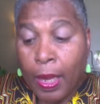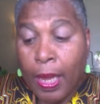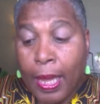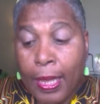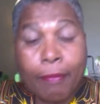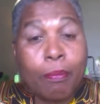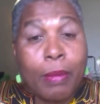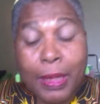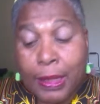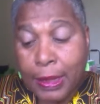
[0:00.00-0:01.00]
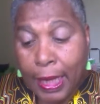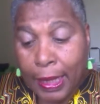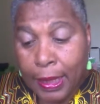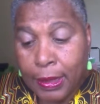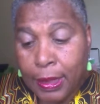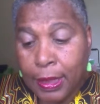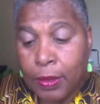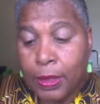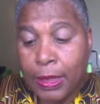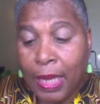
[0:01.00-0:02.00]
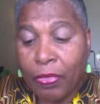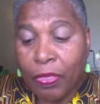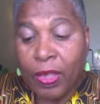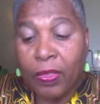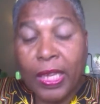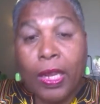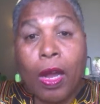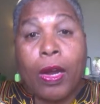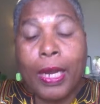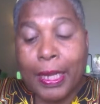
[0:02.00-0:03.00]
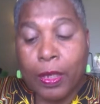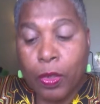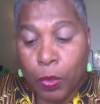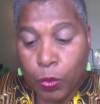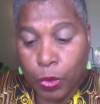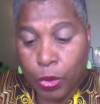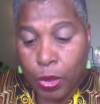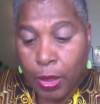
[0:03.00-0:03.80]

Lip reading: I have many psychic skills, and I think they are a curse.